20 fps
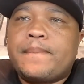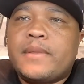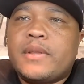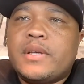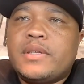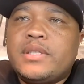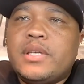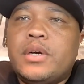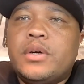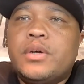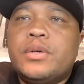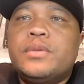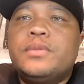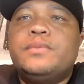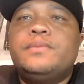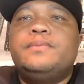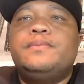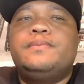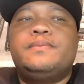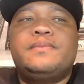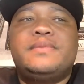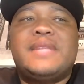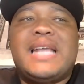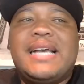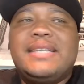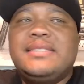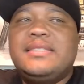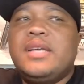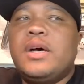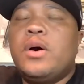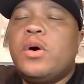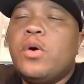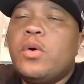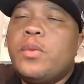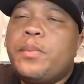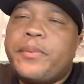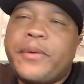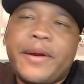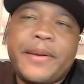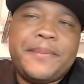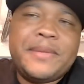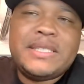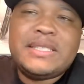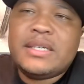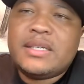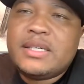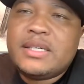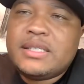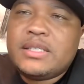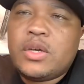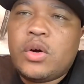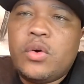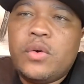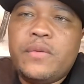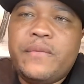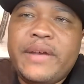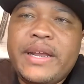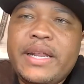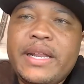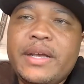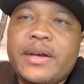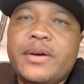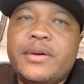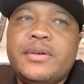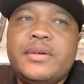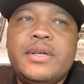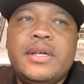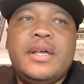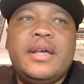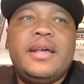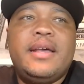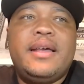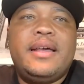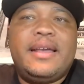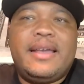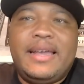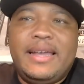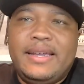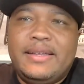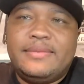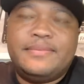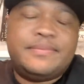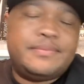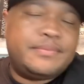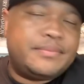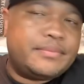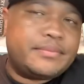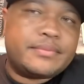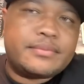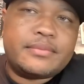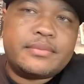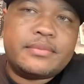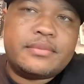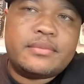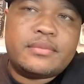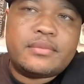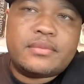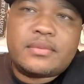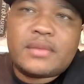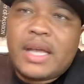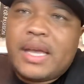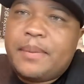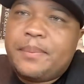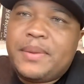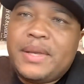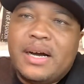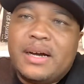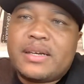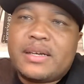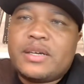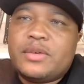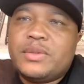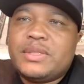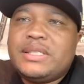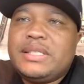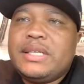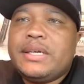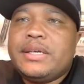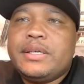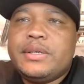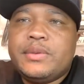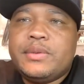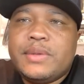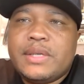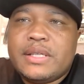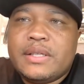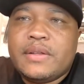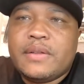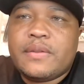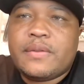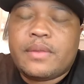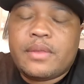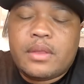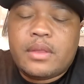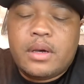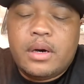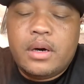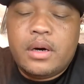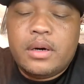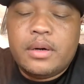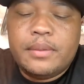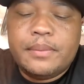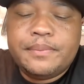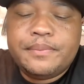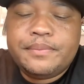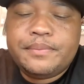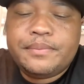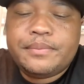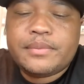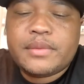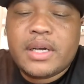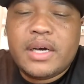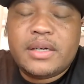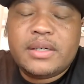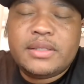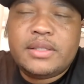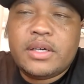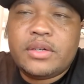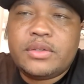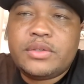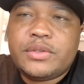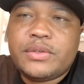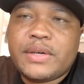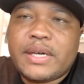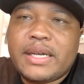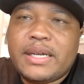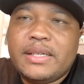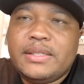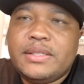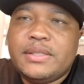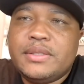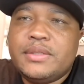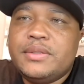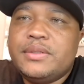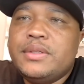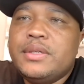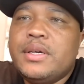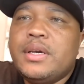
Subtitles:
So that's the whole premise of this whole video. And like Bianca will tell you with Unadulterated You,